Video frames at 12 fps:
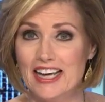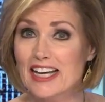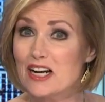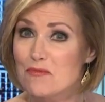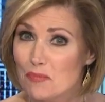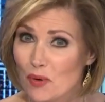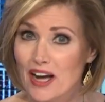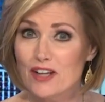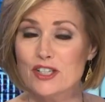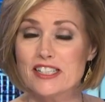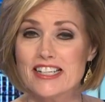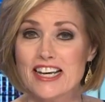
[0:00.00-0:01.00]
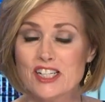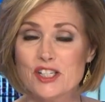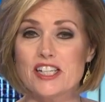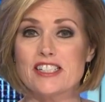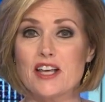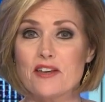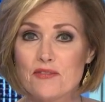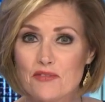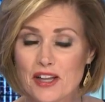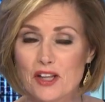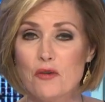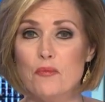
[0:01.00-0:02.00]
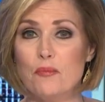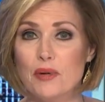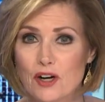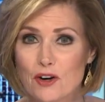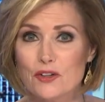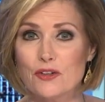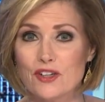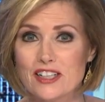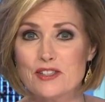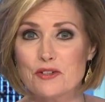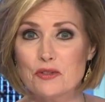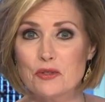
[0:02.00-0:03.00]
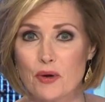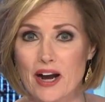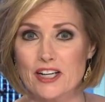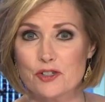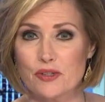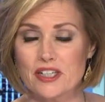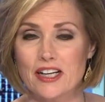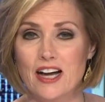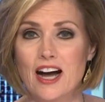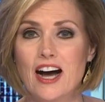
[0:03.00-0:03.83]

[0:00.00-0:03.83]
and I'm proud to say she is a fellow MacArthur High School graduate.